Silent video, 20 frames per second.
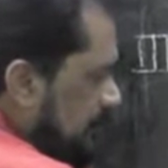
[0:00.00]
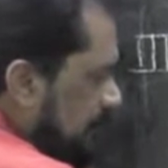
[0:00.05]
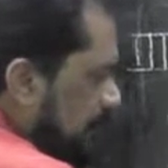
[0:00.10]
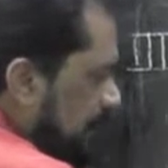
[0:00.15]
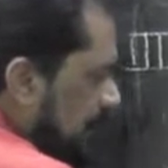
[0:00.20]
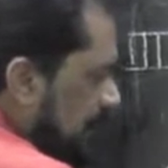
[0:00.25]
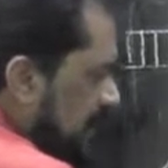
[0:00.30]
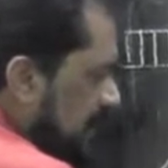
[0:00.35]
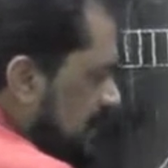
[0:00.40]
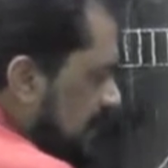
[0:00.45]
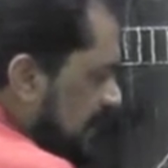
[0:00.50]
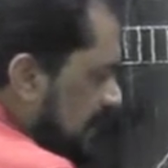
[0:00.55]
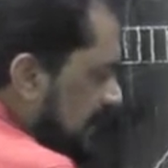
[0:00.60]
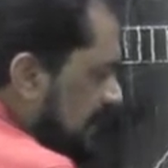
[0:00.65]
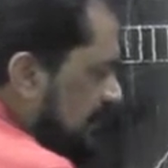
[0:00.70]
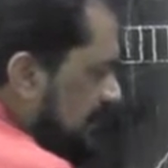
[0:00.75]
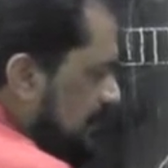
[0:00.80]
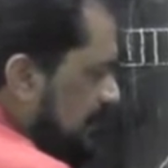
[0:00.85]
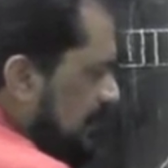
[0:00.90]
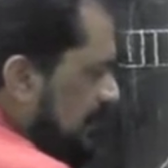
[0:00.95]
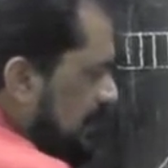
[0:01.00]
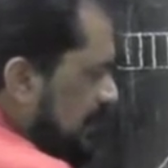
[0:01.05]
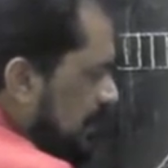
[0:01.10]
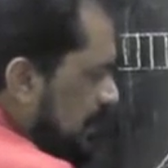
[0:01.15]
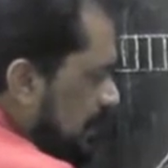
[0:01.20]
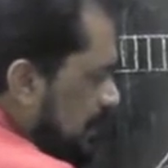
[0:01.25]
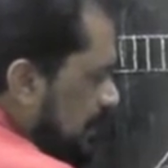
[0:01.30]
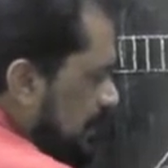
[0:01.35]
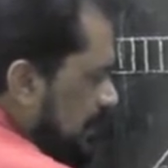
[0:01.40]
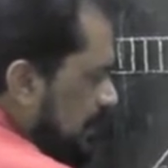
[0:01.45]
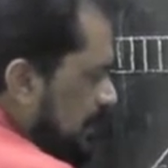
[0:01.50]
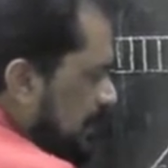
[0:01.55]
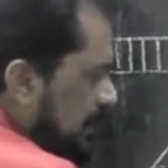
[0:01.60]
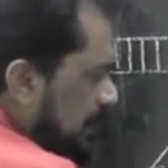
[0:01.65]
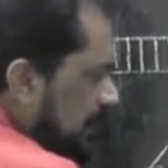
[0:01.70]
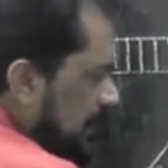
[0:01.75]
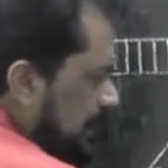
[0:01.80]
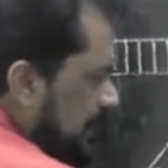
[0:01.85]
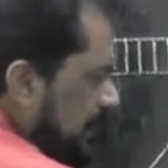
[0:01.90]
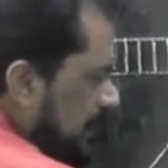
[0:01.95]
present here
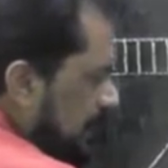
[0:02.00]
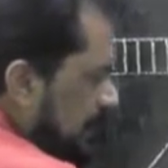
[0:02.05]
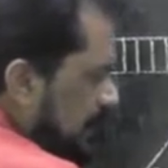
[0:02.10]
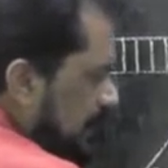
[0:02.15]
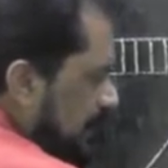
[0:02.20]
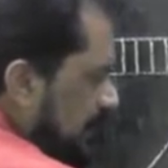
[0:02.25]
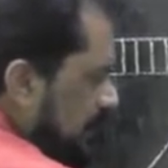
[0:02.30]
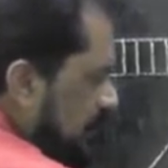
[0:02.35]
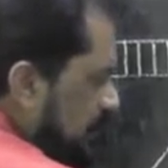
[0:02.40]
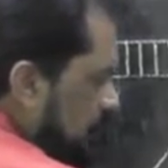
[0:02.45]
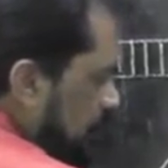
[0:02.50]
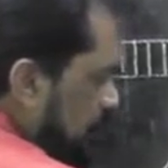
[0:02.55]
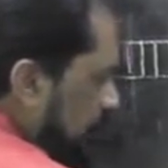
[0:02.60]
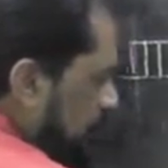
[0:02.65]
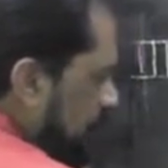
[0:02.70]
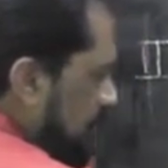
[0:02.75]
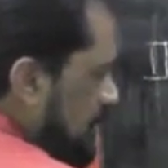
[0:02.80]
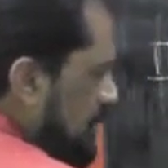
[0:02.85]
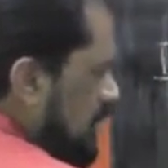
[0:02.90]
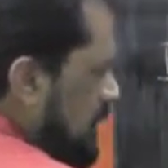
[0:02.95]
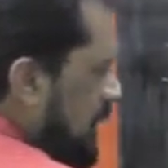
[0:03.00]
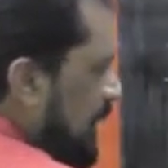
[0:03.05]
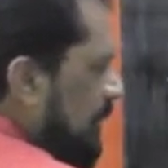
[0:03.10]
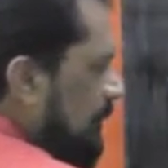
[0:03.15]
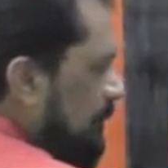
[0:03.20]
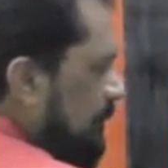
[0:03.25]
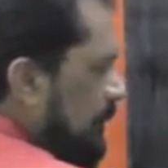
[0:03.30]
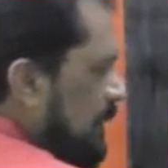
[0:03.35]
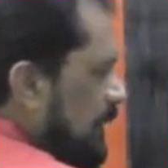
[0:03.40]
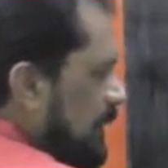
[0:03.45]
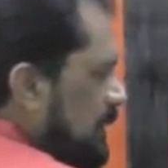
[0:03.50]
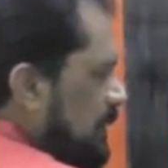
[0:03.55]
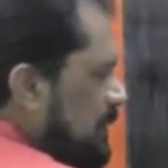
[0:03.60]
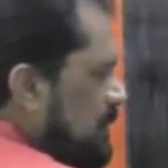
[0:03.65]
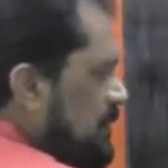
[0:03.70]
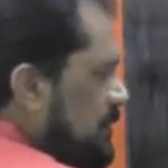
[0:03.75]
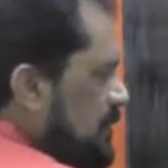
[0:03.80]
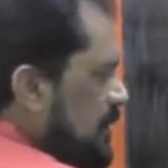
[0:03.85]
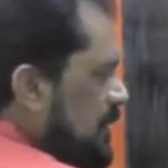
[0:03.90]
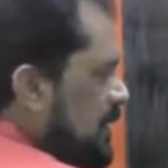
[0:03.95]
in that intron. Same
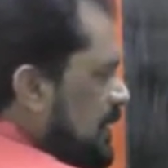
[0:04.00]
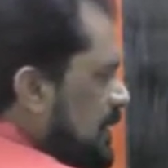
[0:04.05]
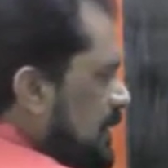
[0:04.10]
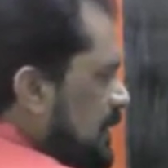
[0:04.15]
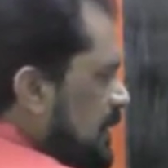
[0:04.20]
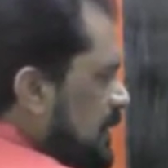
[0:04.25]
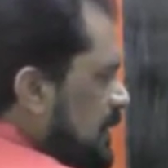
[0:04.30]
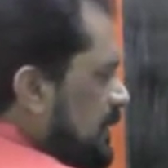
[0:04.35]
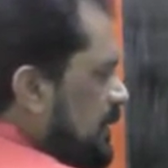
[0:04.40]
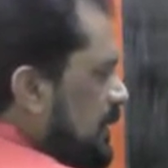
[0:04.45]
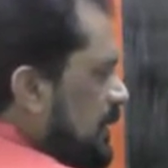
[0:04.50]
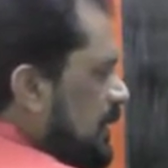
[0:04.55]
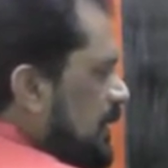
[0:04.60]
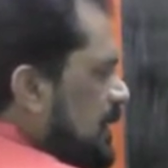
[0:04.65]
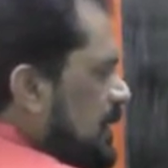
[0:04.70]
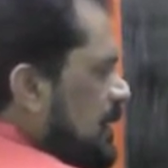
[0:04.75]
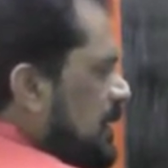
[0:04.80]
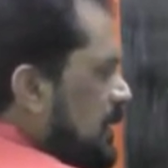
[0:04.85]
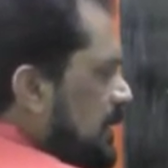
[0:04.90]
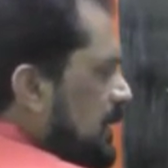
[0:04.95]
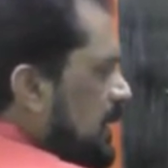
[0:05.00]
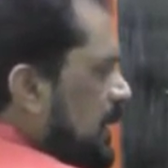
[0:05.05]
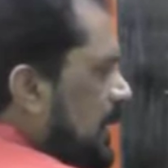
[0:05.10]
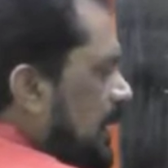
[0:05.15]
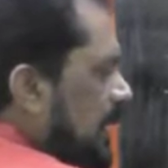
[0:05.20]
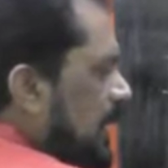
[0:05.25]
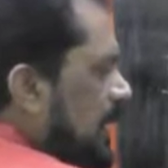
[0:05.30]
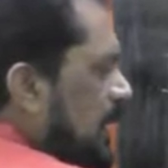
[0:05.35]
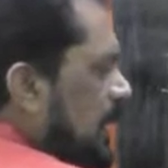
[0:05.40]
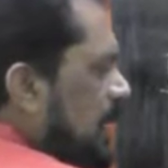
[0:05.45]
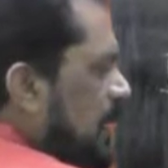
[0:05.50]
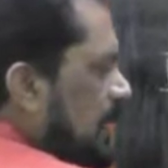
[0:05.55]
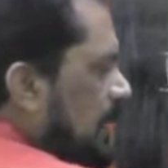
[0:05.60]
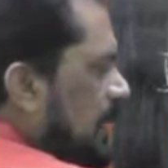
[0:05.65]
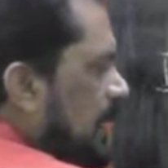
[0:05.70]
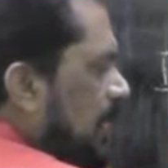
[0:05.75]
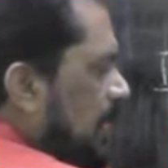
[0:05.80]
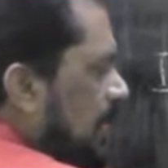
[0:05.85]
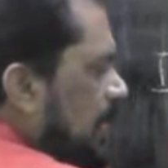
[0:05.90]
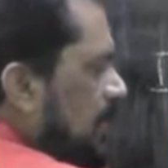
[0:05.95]
G, T,
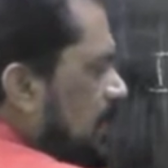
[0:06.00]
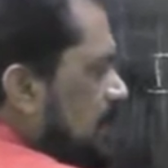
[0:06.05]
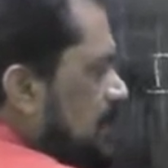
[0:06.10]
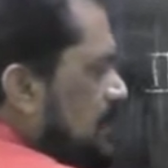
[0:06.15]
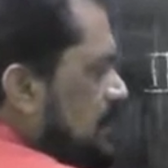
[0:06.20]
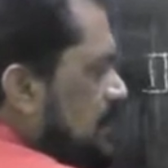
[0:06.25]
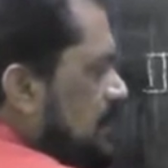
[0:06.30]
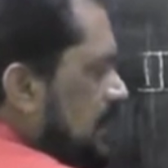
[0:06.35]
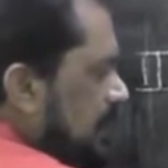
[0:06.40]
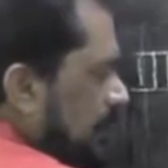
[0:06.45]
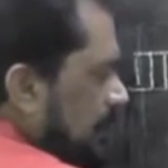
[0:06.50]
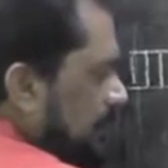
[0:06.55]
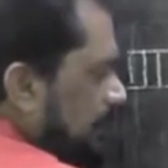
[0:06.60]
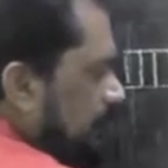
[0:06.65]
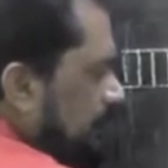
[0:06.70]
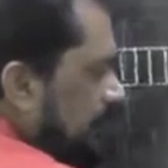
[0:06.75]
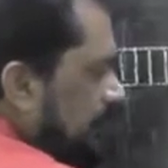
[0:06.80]
A, C.